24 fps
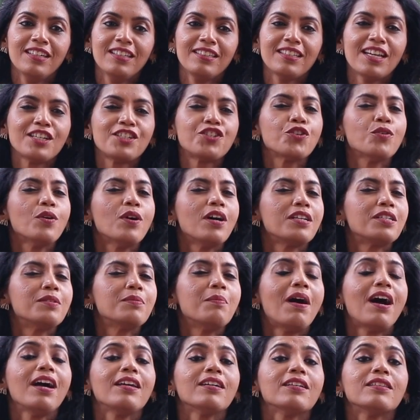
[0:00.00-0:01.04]
that you
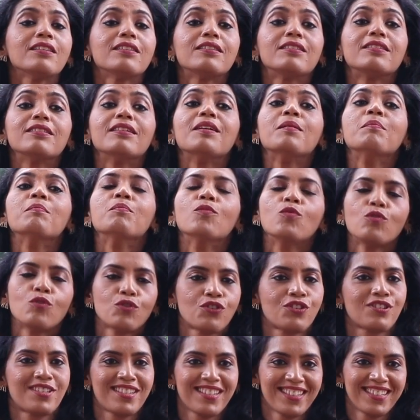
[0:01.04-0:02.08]
admire the
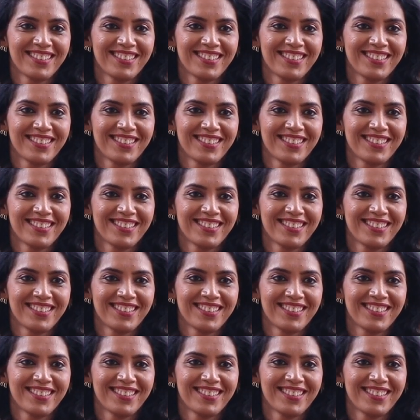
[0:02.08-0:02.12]
most?